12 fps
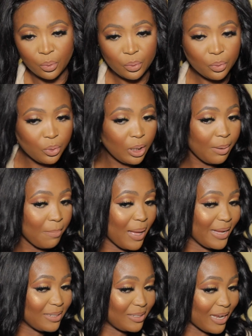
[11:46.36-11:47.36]
Ooh,
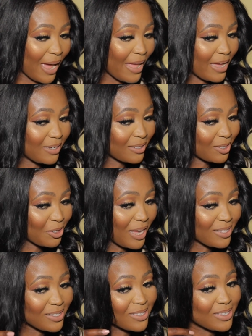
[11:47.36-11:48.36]
my diet, you
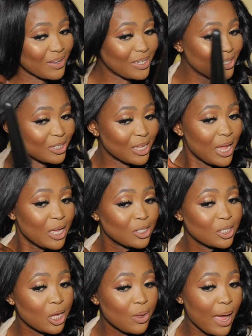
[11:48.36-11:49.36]
guys are so into.
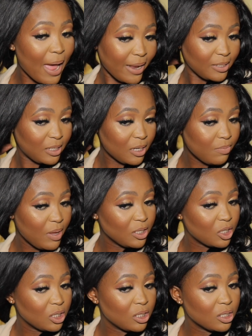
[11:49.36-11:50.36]
So I did
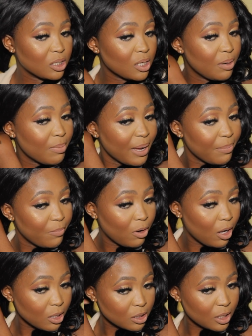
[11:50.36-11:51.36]
mention this in my
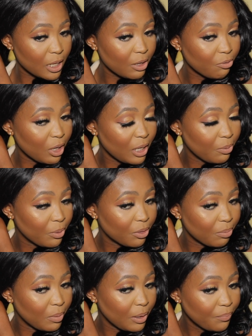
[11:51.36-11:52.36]
last Get Ready With
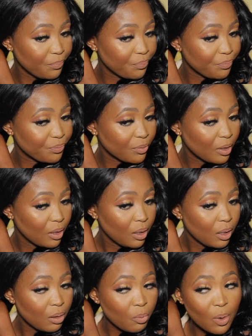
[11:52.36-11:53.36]
Me,
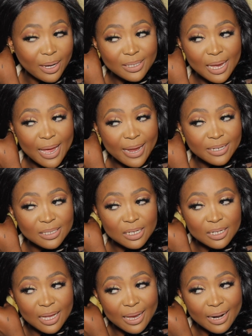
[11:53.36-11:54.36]
what I
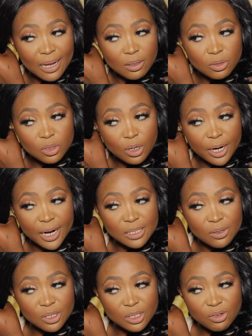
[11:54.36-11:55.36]
did cut out. Sorry guys,
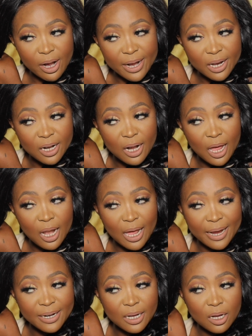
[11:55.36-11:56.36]
I was trying a
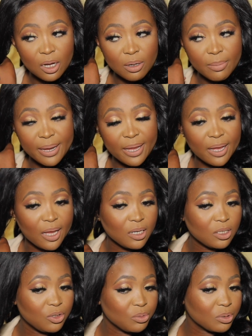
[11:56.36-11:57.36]
liner on my
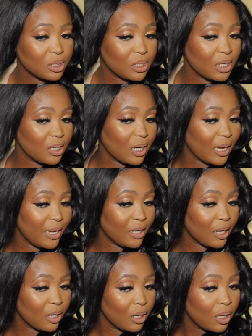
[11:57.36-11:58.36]
hand. You see a liner.